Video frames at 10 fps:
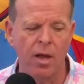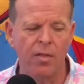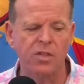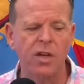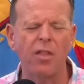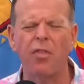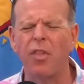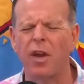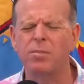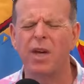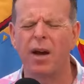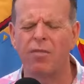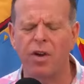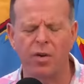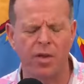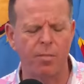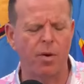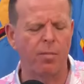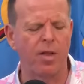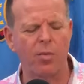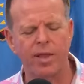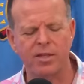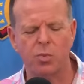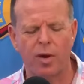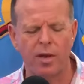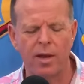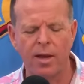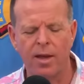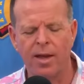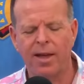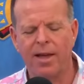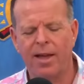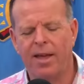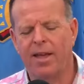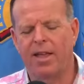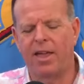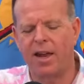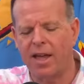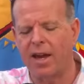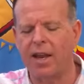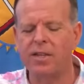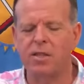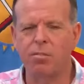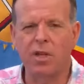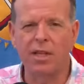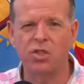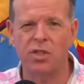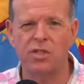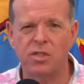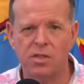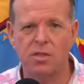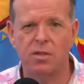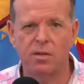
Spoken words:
There's another thing that I'm tired of hearing about, by the way. And this way, gotta get into some delicious